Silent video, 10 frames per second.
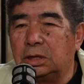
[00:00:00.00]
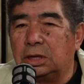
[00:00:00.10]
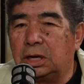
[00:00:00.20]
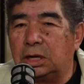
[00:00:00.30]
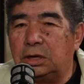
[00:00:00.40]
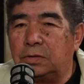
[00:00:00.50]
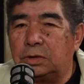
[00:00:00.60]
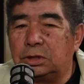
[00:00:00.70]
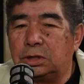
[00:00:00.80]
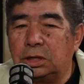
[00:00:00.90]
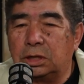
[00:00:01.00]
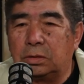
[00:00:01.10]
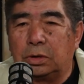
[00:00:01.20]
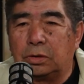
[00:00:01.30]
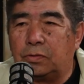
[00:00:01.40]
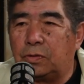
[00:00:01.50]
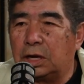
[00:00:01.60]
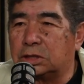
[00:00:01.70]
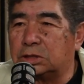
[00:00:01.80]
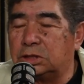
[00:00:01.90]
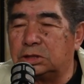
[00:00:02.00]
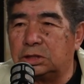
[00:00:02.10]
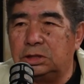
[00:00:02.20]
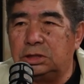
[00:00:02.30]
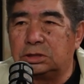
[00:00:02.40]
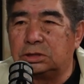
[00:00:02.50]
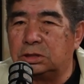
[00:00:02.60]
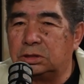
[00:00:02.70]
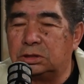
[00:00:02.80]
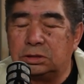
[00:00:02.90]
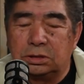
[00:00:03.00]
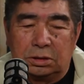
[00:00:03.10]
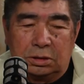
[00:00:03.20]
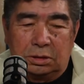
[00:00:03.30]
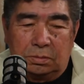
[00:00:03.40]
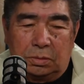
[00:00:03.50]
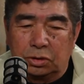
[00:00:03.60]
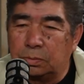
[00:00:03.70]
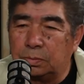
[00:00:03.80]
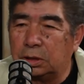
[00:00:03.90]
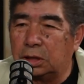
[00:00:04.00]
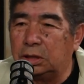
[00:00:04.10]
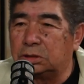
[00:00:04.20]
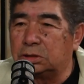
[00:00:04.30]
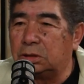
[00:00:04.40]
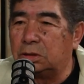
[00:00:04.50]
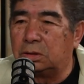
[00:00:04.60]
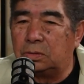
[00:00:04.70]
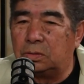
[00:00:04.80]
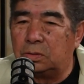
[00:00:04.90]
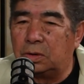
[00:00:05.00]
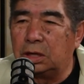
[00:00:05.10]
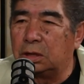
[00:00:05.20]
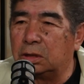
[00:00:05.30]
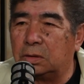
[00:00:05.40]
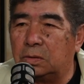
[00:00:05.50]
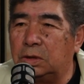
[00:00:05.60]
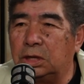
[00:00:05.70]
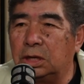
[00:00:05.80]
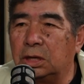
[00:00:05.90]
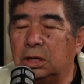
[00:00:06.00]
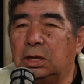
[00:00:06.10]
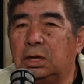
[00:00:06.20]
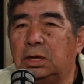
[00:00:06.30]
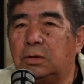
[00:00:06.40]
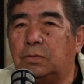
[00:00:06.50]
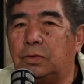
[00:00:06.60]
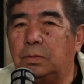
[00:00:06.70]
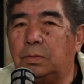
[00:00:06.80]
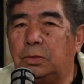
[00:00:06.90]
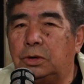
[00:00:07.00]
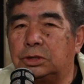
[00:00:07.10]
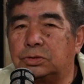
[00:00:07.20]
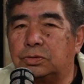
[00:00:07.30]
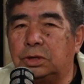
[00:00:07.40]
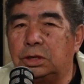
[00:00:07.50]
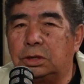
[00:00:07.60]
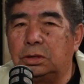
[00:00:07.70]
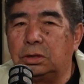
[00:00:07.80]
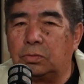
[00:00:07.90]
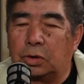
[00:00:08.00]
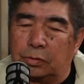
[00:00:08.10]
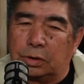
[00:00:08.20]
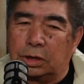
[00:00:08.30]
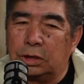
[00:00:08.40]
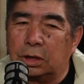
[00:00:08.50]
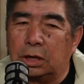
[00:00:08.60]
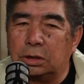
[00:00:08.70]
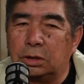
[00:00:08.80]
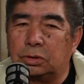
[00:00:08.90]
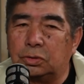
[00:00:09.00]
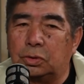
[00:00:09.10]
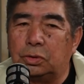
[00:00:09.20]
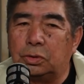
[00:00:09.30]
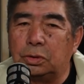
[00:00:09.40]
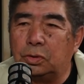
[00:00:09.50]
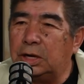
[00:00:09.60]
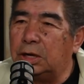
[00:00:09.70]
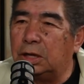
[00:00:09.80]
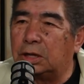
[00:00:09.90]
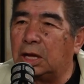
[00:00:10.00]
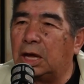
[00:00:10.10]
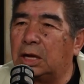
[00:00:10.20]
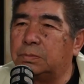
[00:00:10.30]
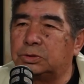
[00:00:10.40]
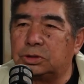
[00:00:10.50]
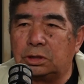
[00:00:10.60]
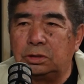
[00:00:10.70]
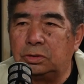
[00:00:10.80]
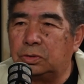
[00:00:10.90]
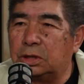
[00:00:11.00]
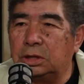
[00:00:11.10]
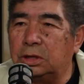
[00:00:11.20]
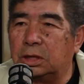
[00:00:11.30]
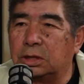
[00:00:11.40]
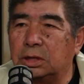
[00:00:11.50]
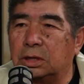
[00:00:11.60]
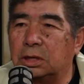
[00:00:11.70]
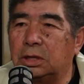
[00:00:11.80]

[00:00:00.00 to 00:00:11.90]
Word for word: I never learned anything about fractions, additions, and multiplication, or mm. writing or reading from nursery, well, kindergarten to grade eight. Mm. Absolutely mm. nothing.